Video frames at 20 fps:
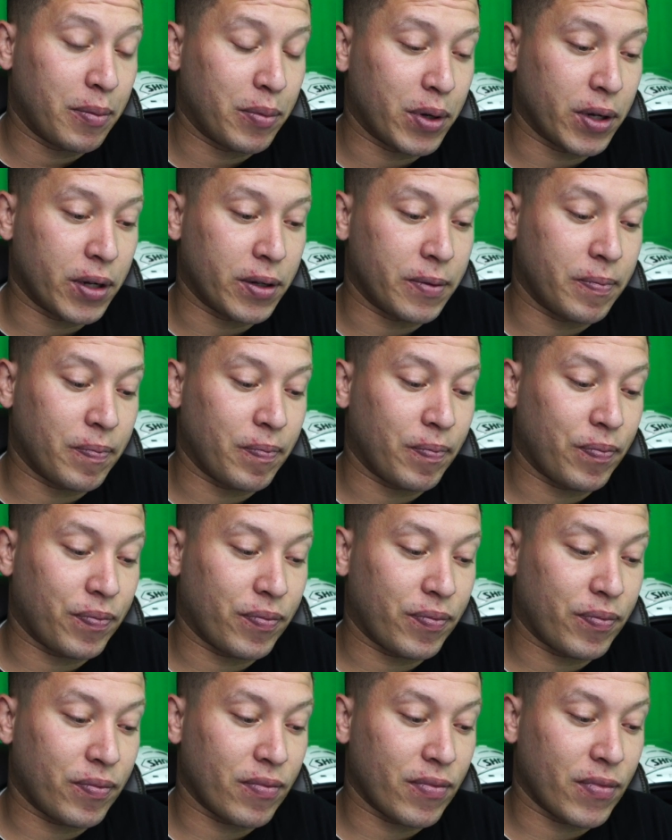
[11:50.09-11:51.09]
But
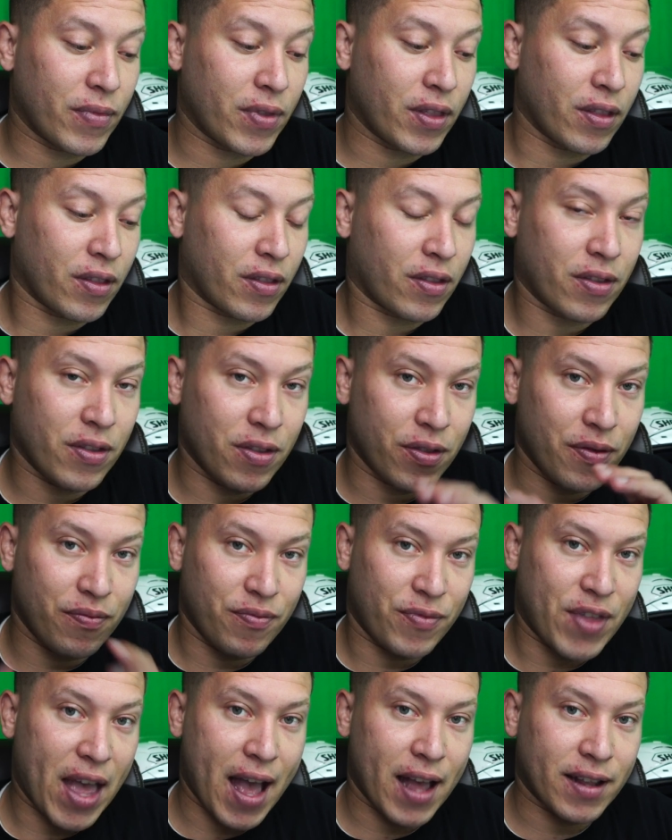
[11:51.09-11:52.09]

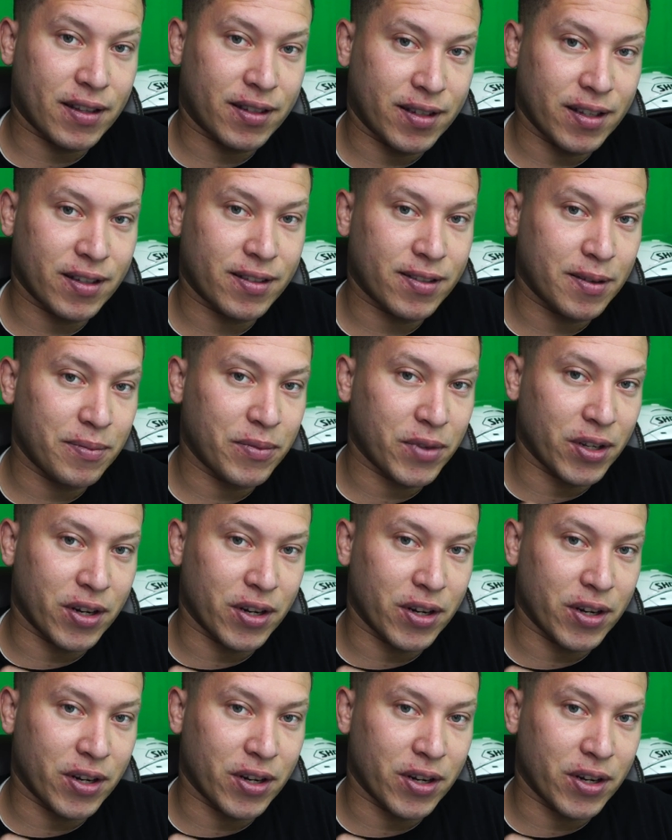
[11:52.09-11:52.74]
that system,